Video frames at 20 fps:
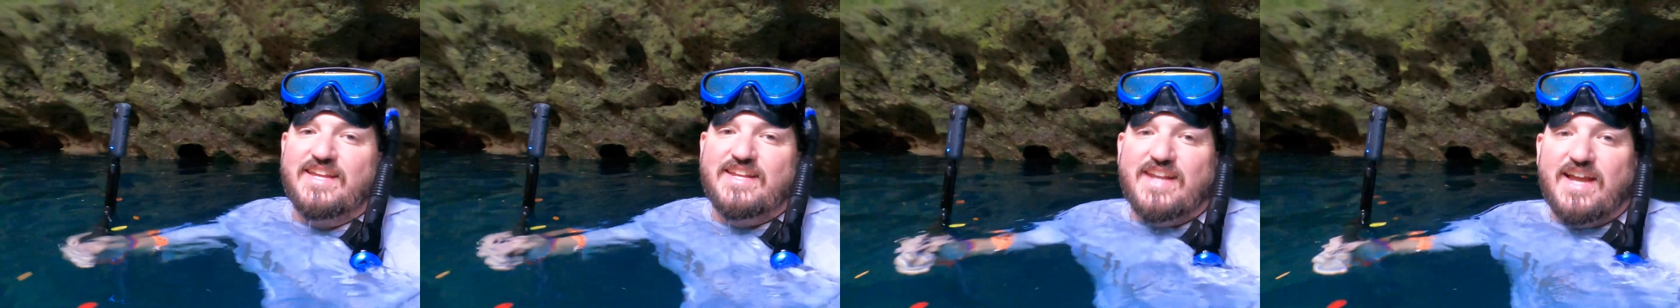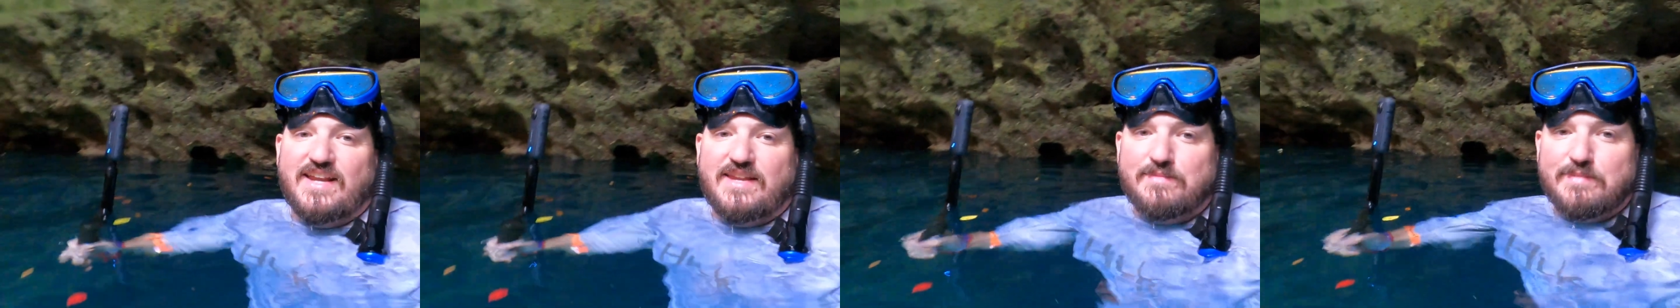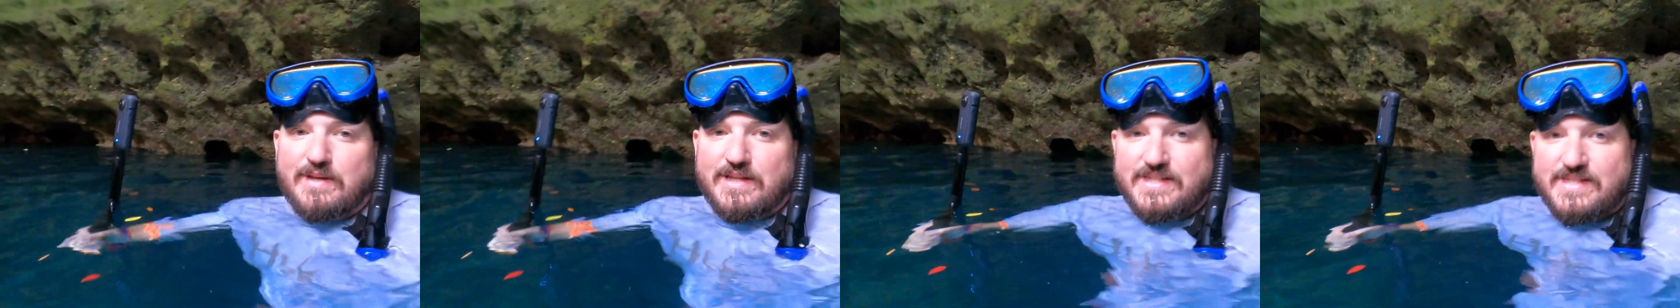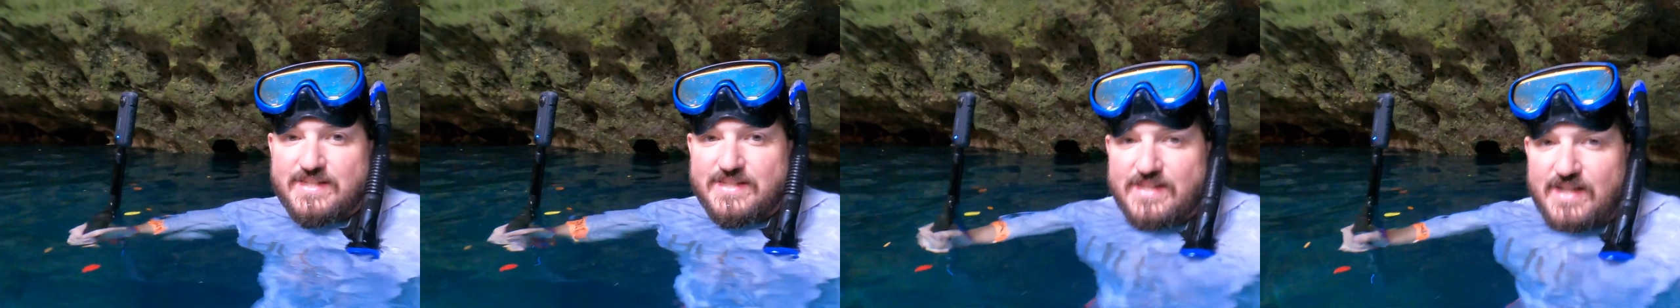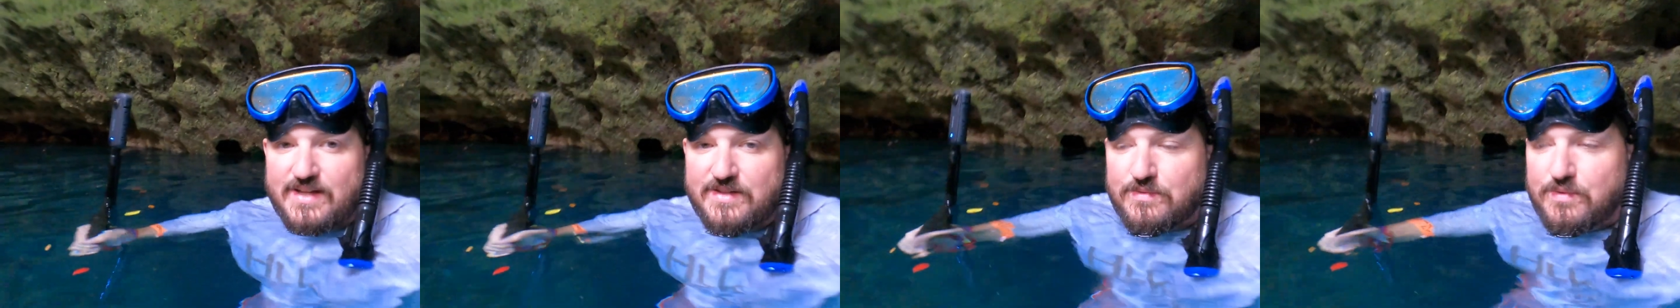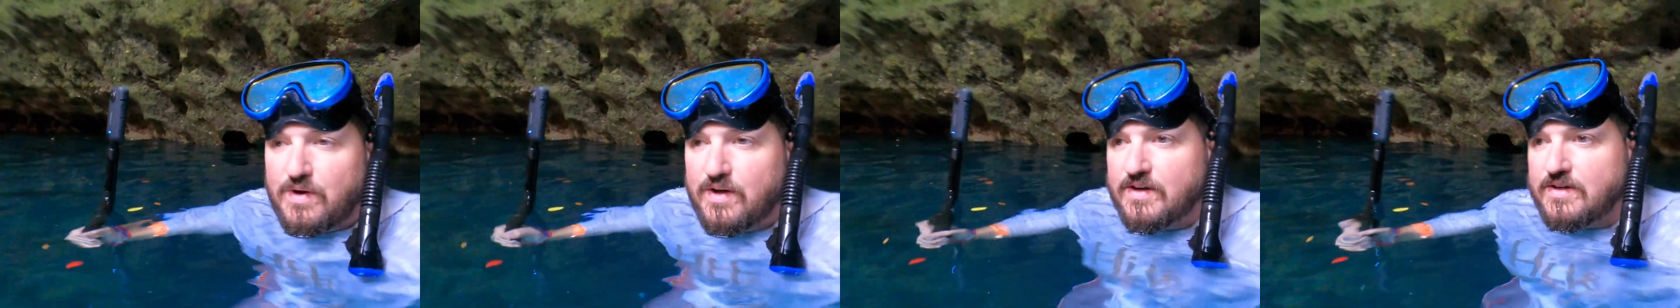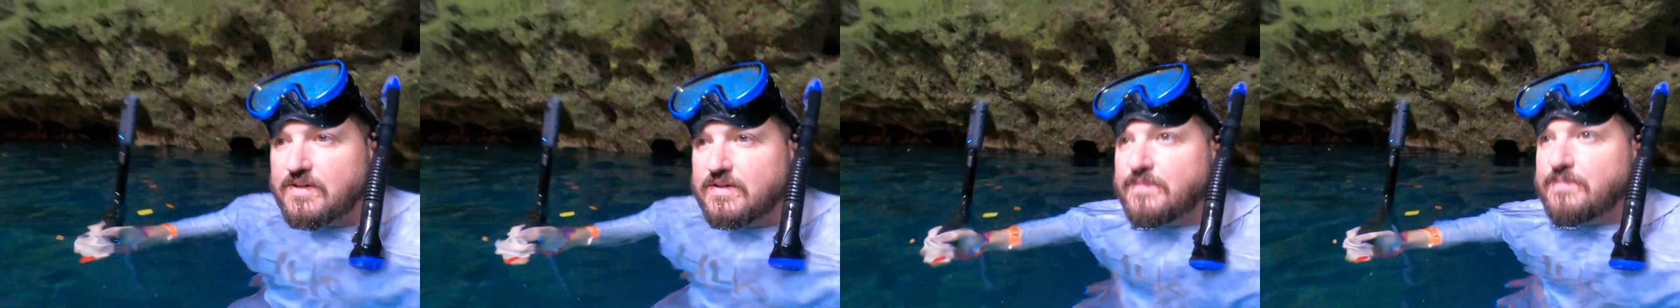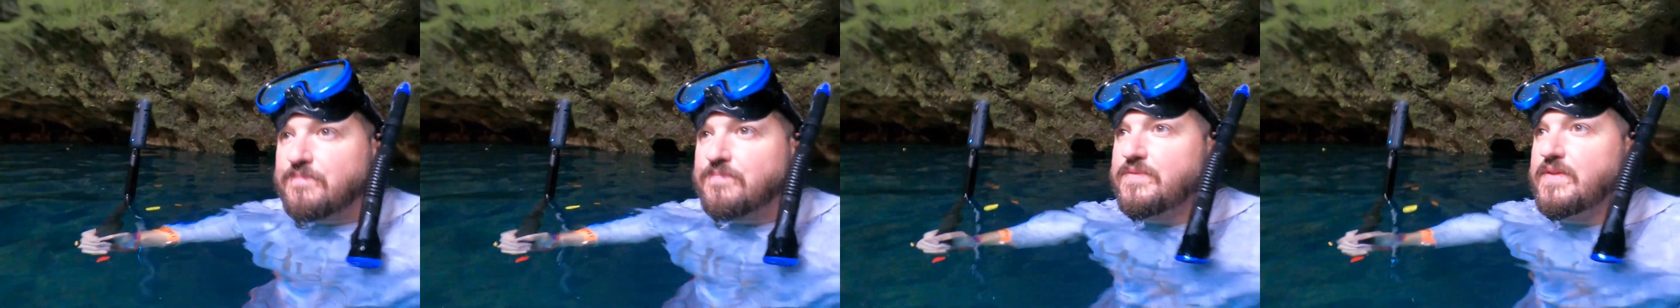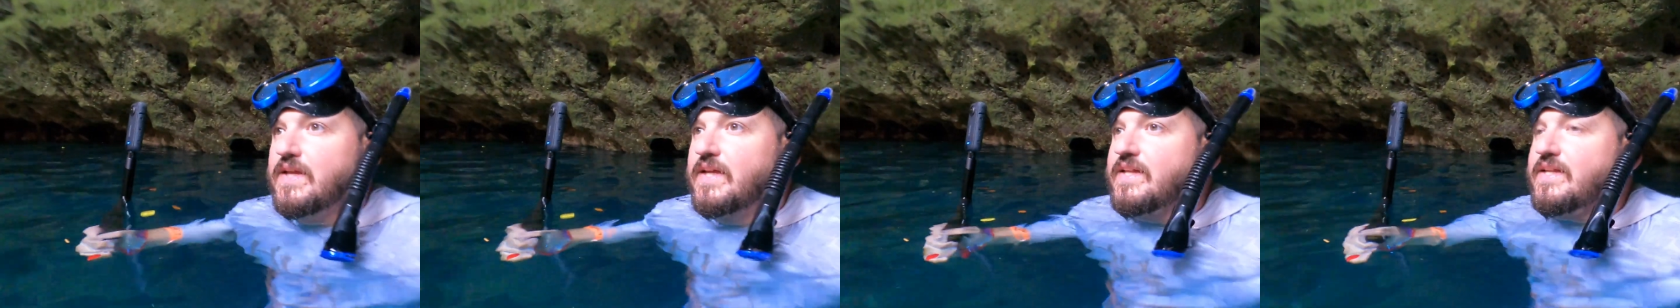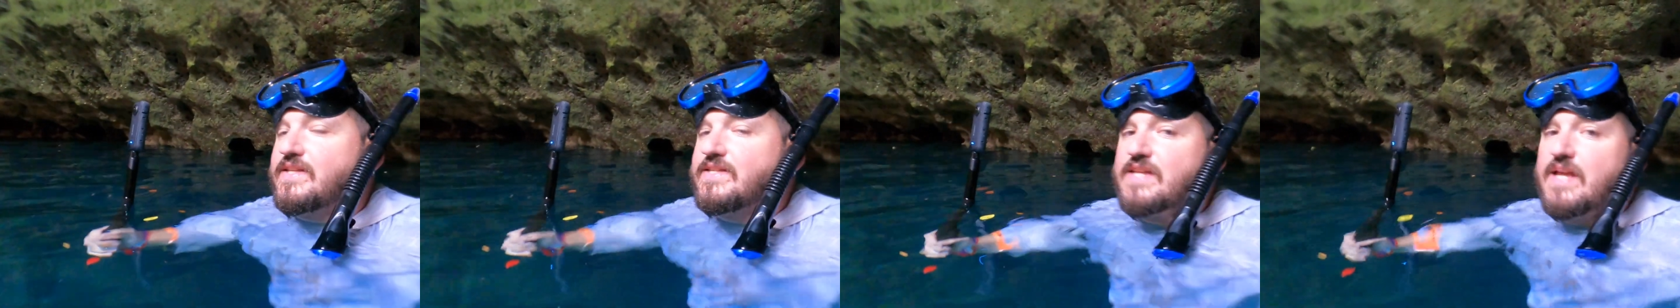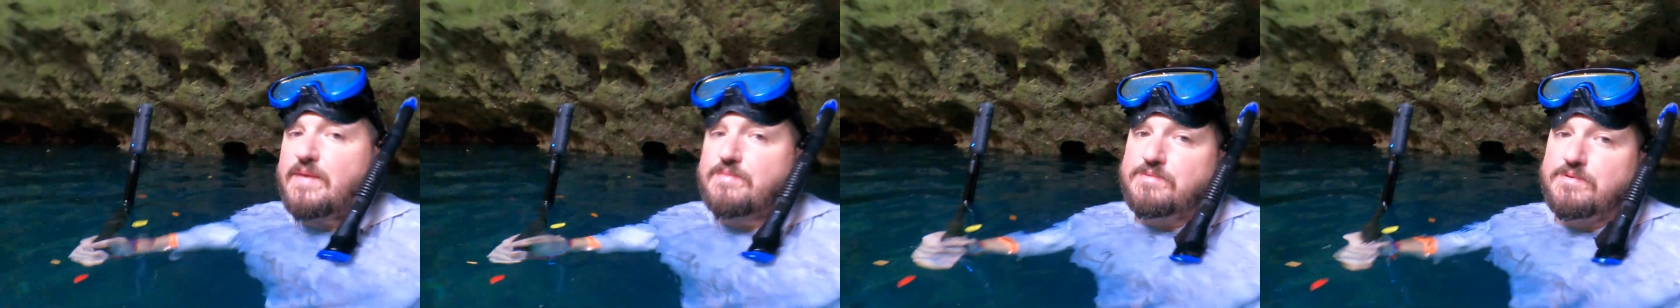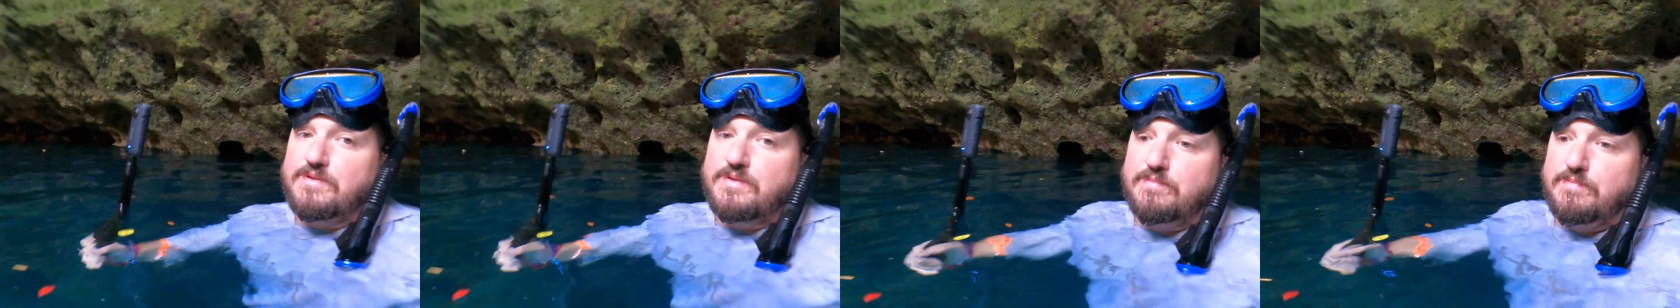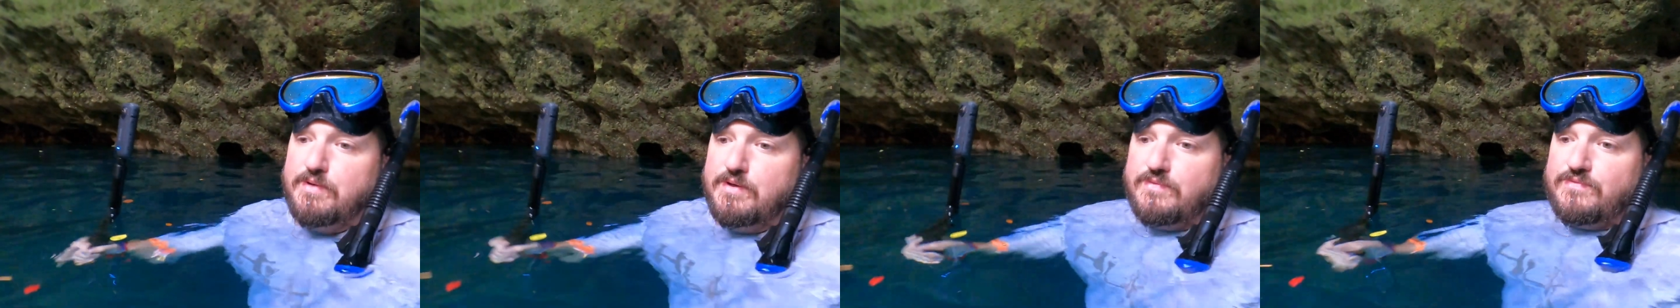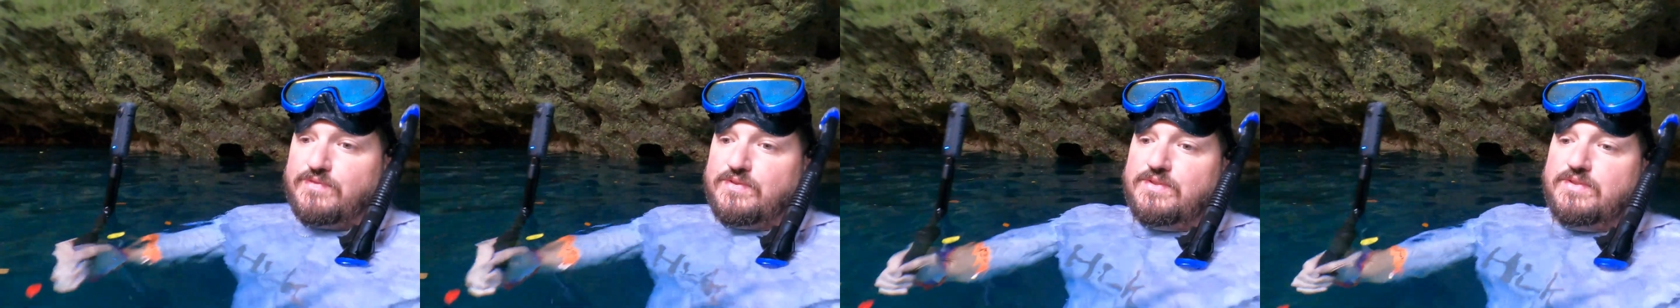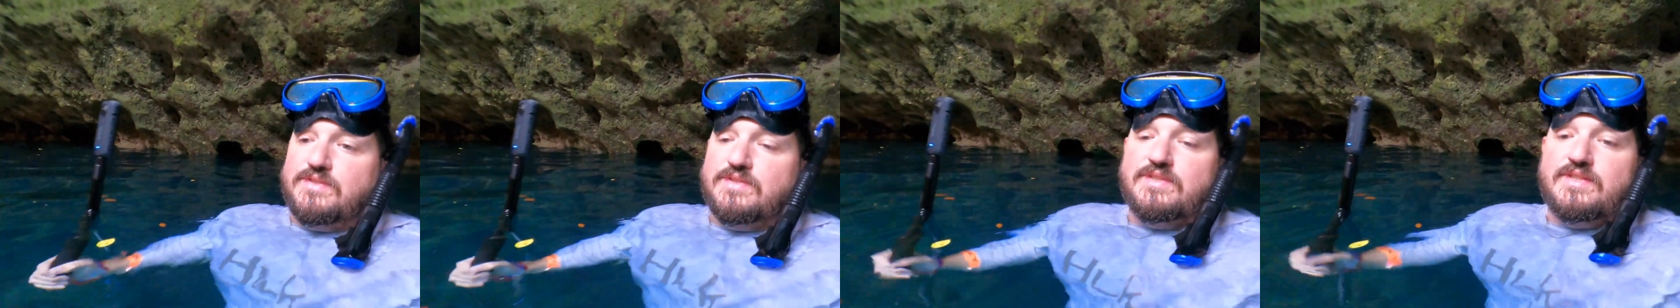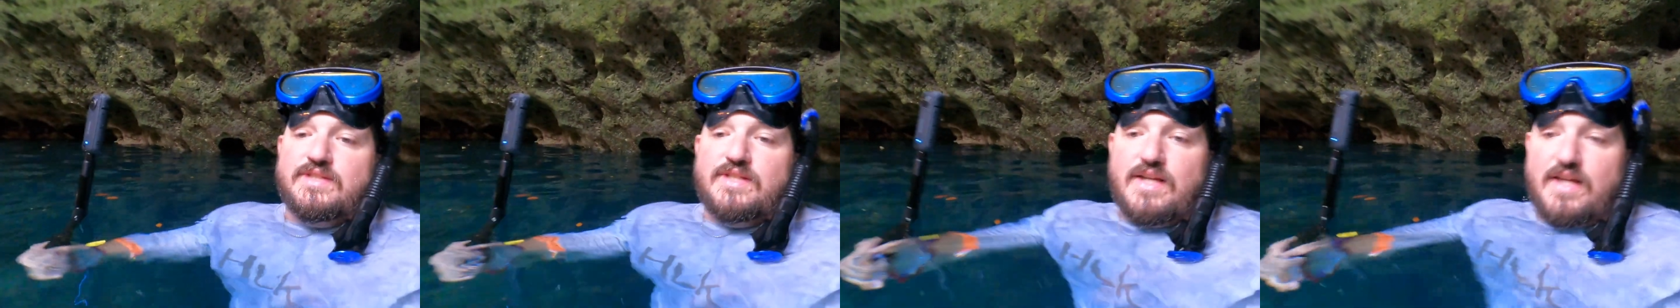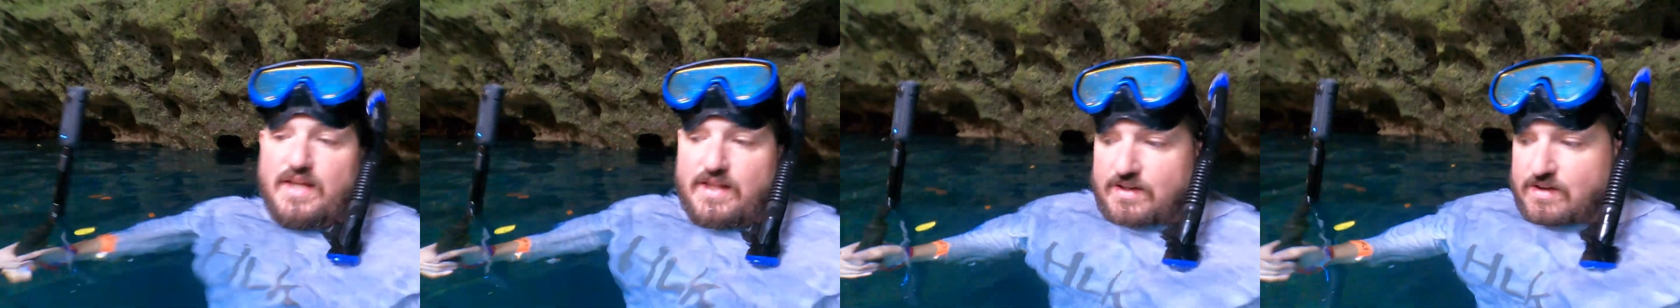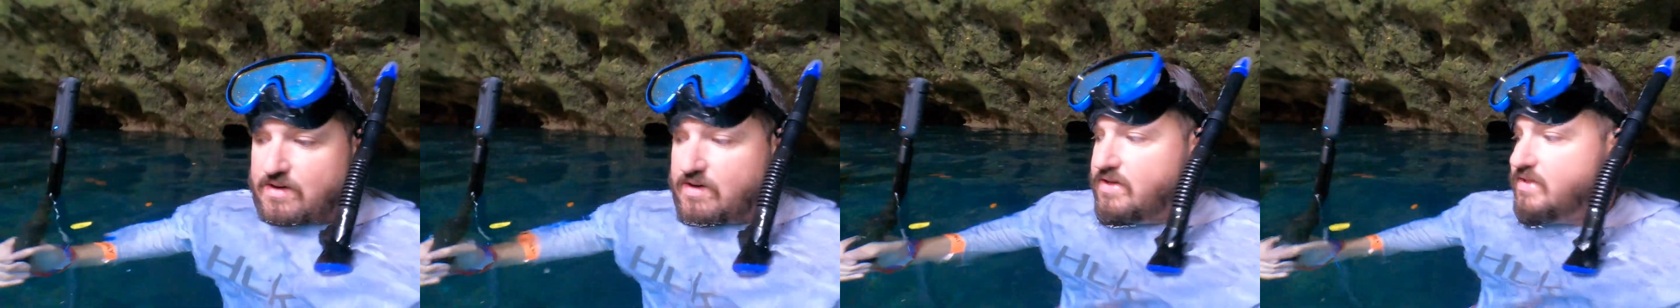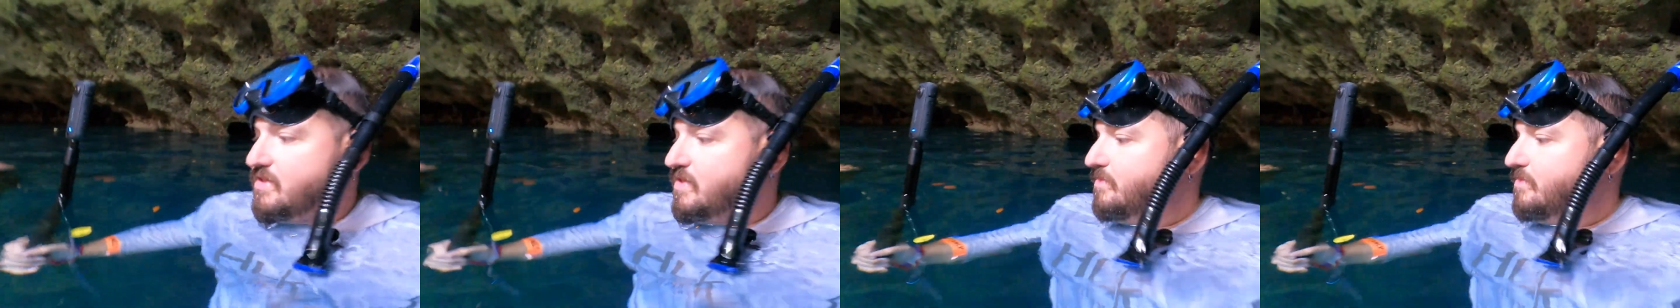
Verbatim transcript: get 90 minutes inside the water. It is absolutely beautiful. And there are